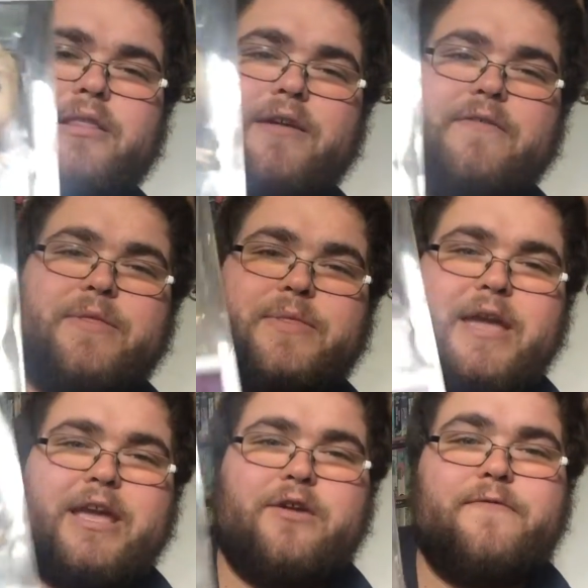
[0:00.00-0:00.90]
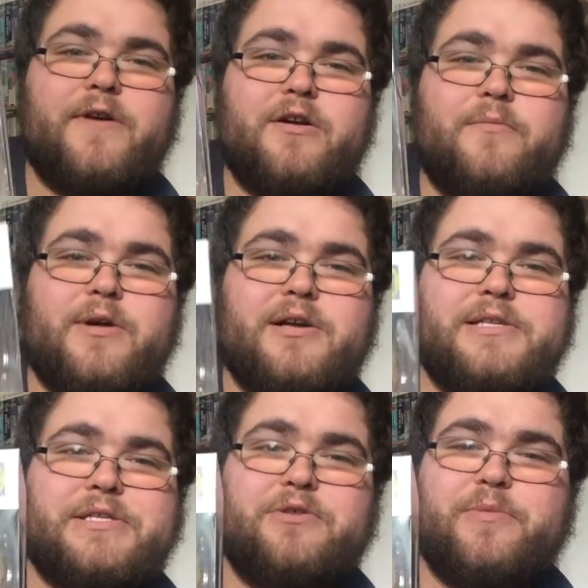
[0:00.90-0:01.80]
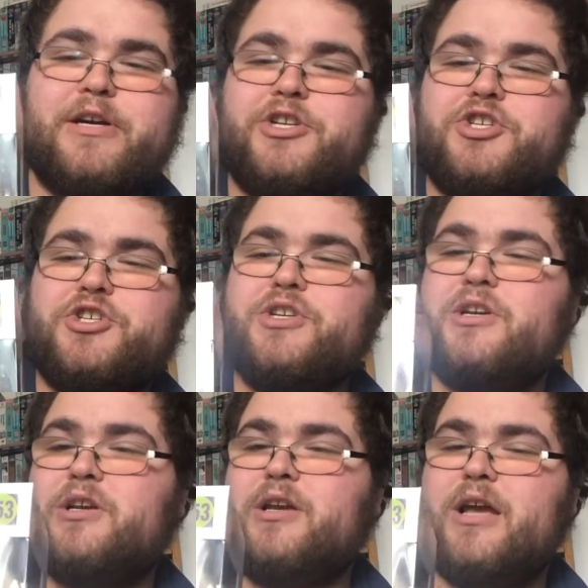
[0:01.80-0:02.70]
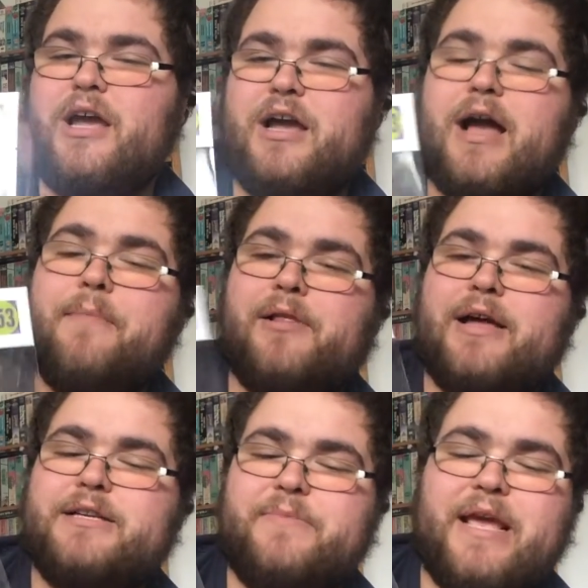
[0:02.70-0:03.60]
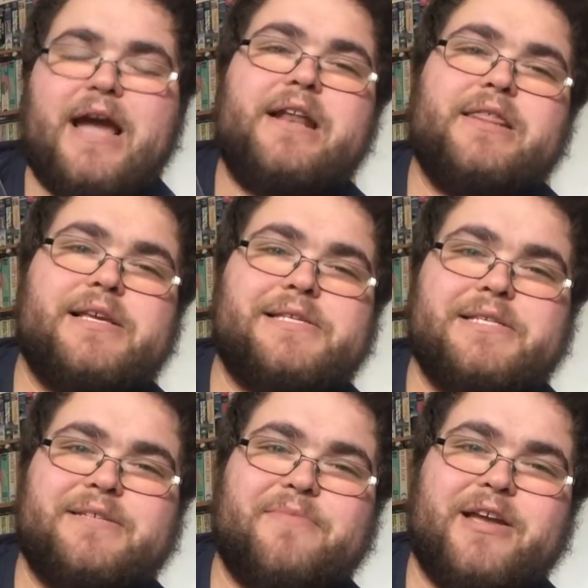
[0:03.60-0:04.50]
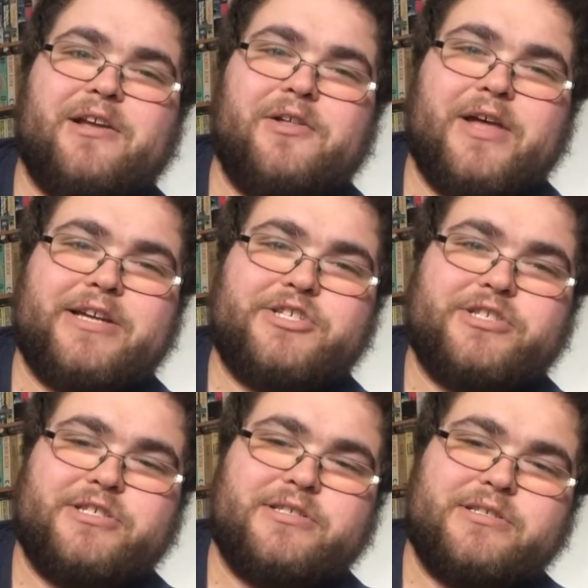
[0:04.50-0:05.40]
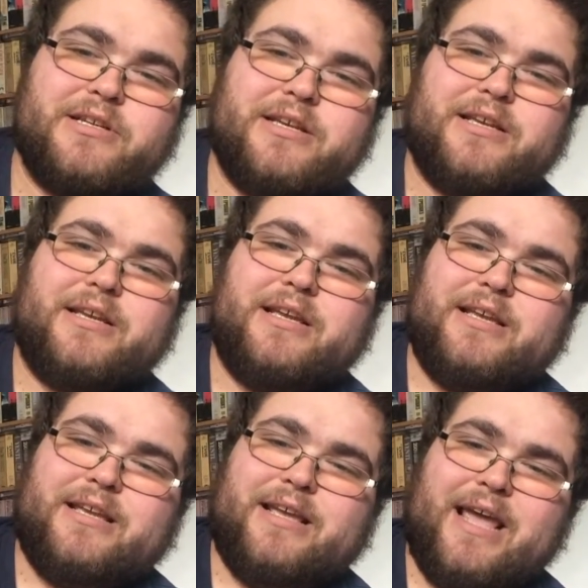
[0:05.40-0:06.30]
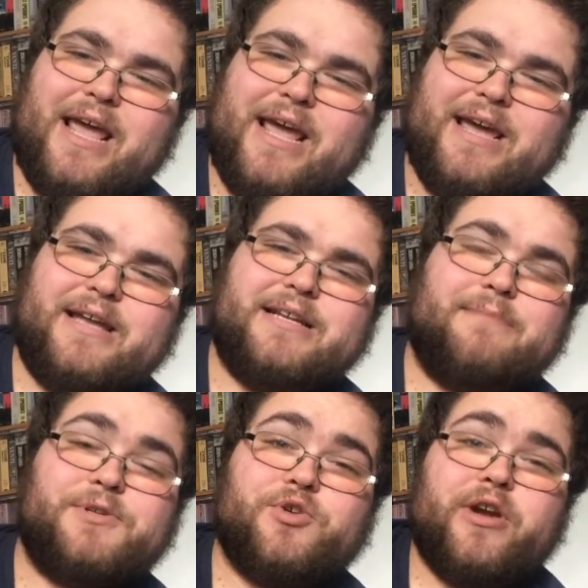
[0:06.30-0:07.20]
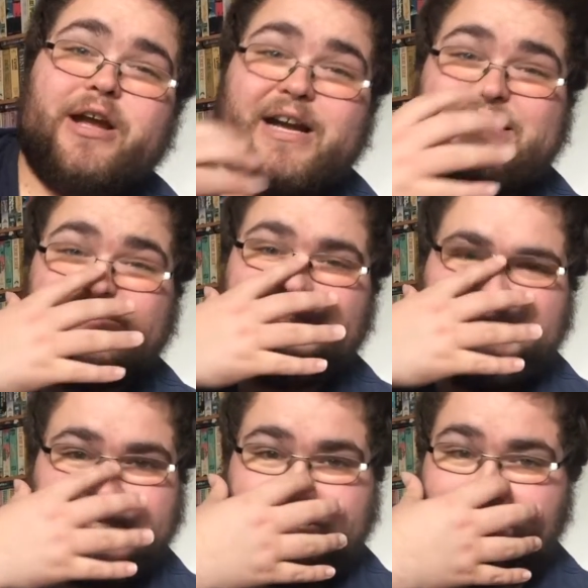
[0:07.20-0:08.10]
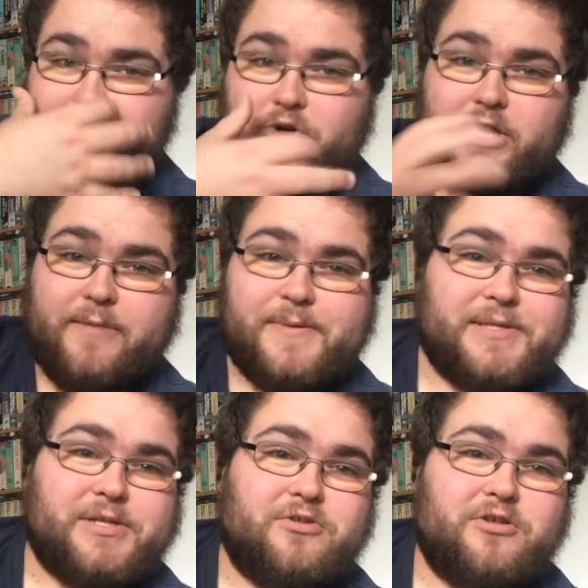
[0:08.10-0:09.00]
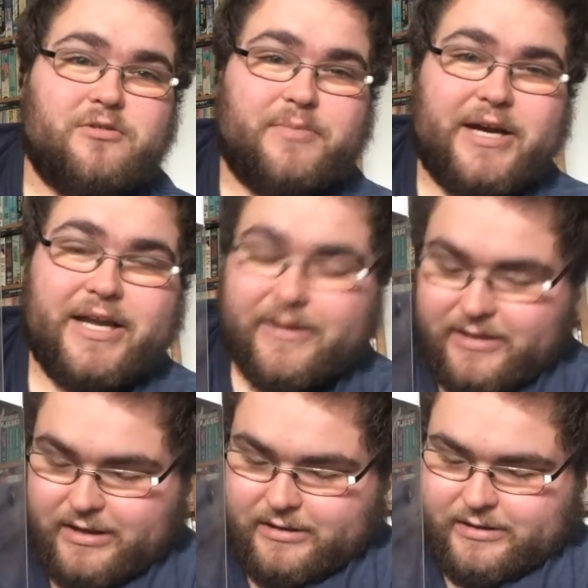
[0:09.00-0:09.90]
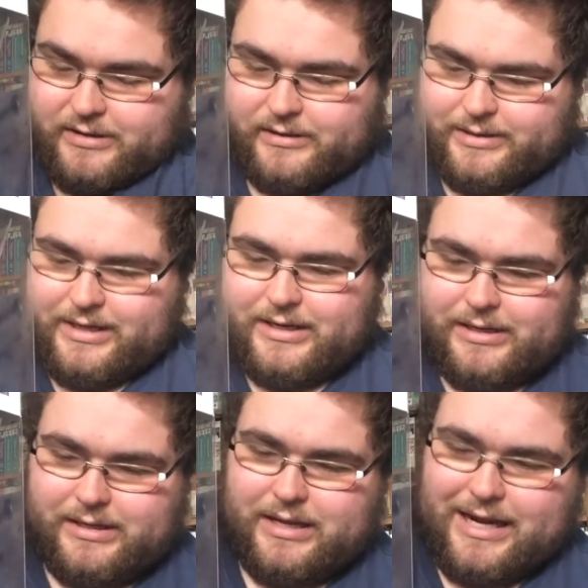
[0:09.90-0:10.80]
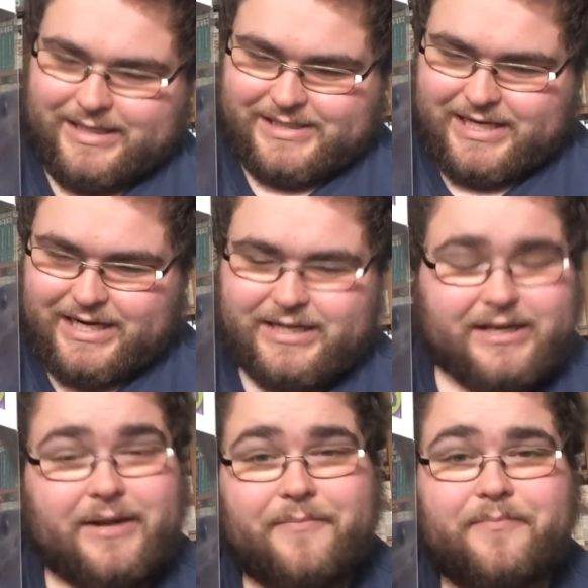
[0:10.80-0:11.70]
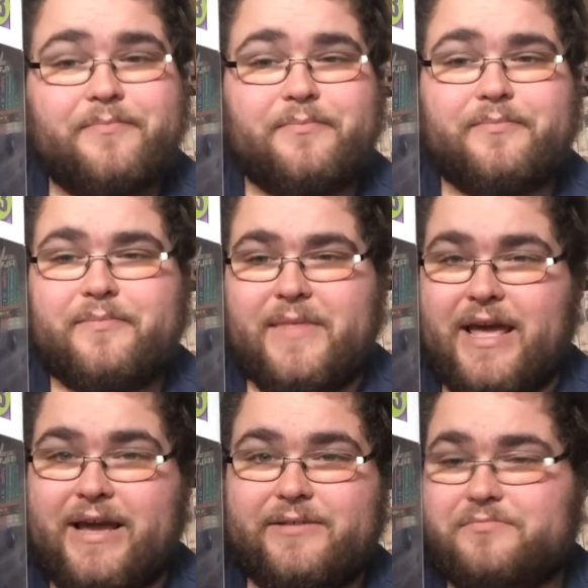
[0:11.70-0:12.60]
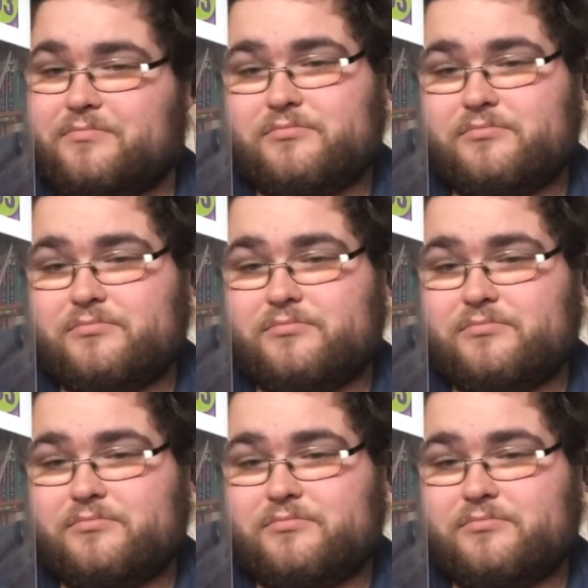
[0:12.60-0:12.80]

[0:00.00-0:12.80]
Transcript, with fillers: love it thank you Funkemon so much uh, I'm glad to be adding this into my collection and I'm sorry guys if this is a short episode but I decided that